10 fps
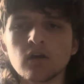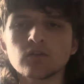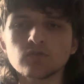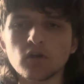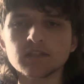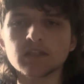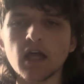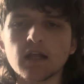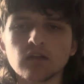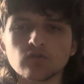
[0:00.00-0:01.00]
Tony
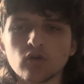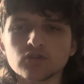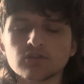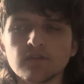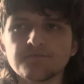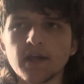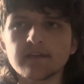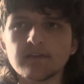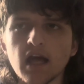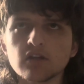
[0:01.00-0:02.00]
Stark and Doctor Strange
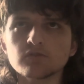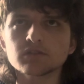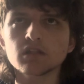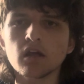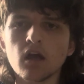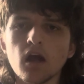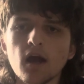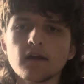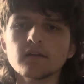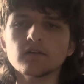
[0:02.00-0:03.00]
fight Thanos,
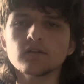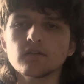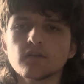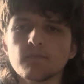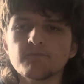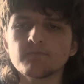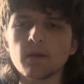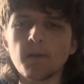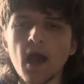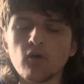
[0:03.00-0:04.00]
and then
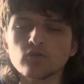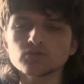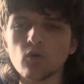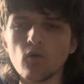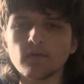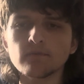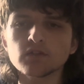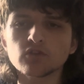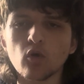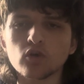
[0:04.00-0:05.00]
the battle was over with
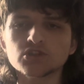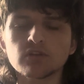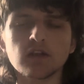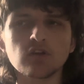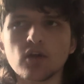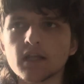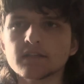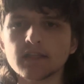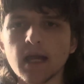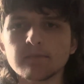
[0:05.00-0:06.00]
the Doctor Strange
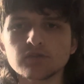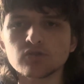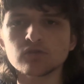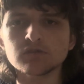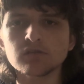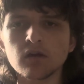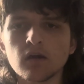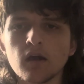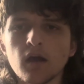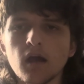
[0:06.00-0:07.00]
taking Time Stone,
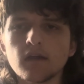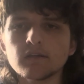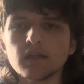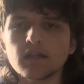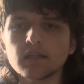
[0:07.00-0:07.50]
and he's